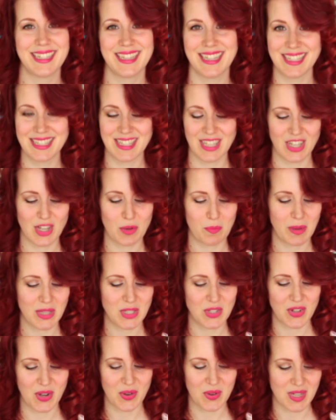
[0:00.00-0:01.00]
it's a good
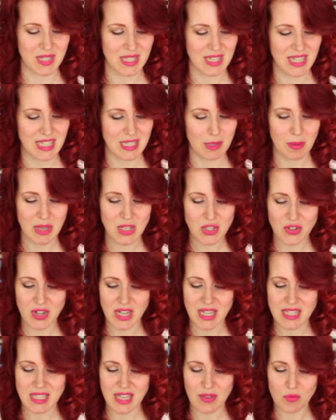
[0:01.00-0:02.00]
Butterick one. So it's a
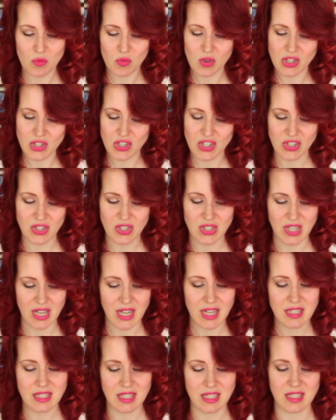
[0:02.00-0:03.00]
Butterick
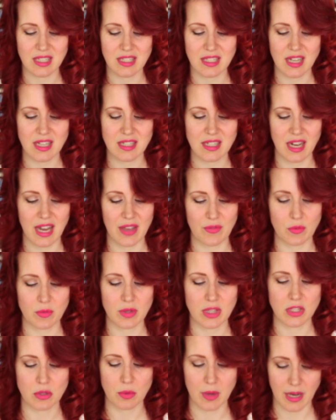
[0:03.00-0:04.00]
7126. It's a size 11
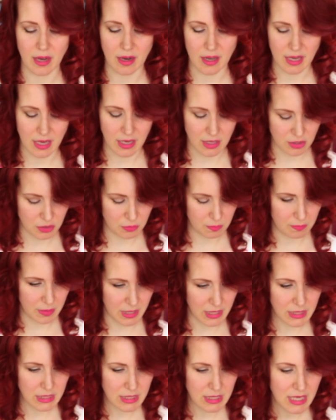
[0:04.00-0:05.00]
with a 29 inch
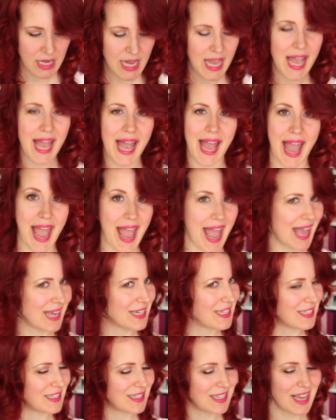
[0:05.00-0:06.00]
bust.
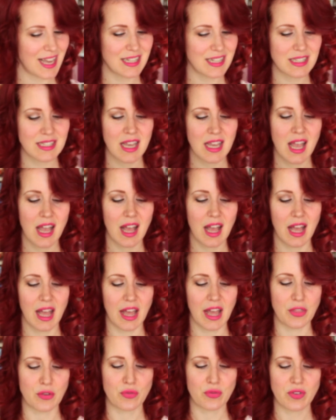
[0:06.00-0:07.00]
And it says,
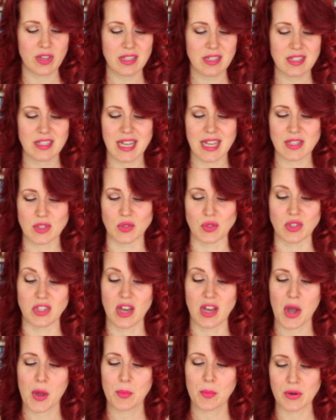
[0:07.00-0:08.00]
the figure to dazzle
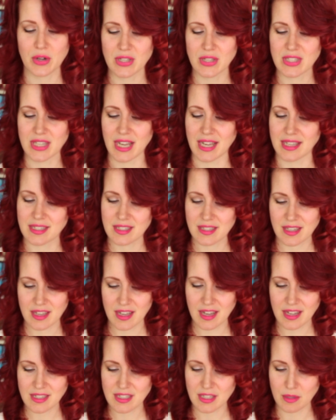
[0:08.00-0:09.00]
young princess
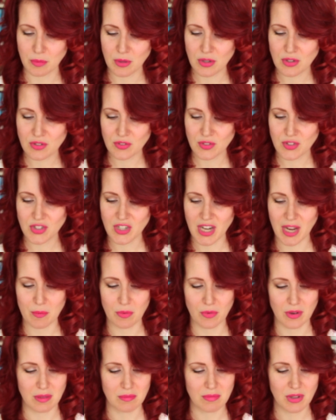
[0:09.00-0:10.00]
cuts a beautiful
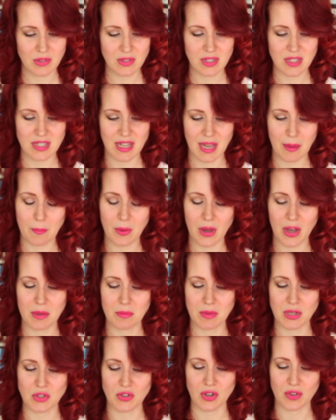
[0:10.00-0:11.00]
shape with molded empire
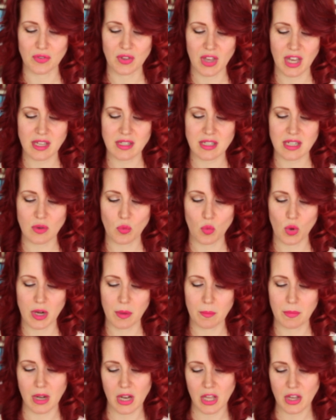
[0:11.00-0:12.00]
midriff cut in
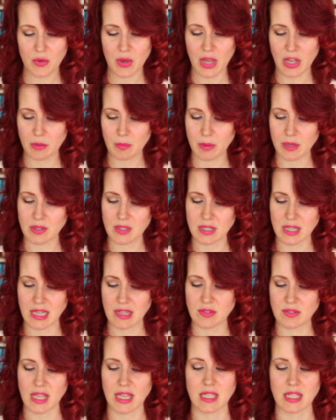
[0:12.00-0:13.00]
one below elbow
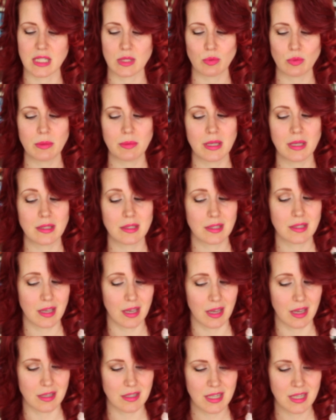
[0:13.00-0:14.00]
sleeves and a sweeping
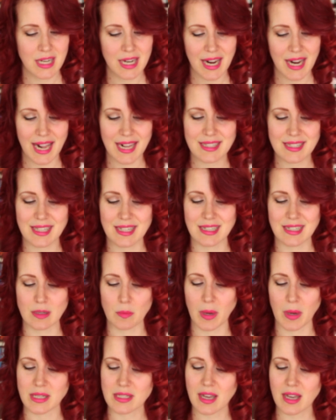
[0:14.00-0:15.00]
skirt accented
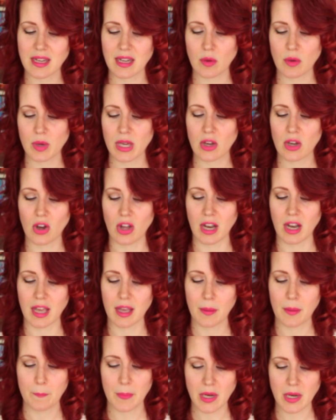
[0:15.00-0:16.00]
by tiny wing
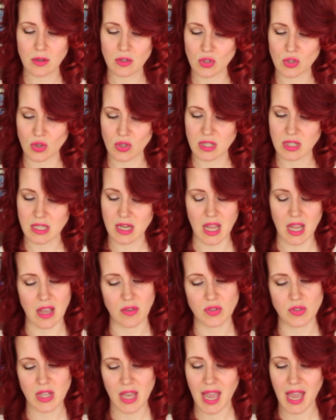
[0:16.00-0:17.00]
collar buttons on
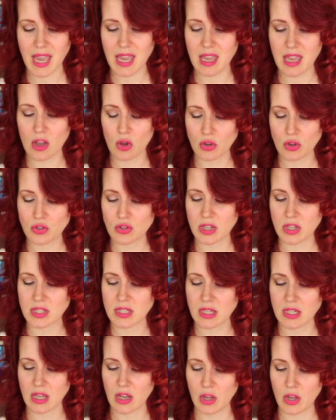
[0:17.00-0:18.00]
sleeves. A
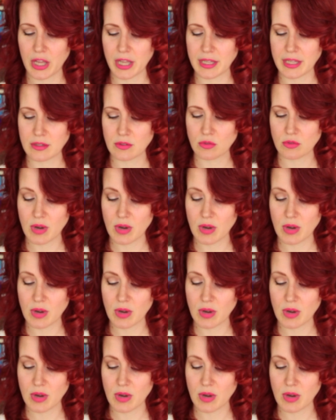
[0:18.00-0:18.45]
contrast on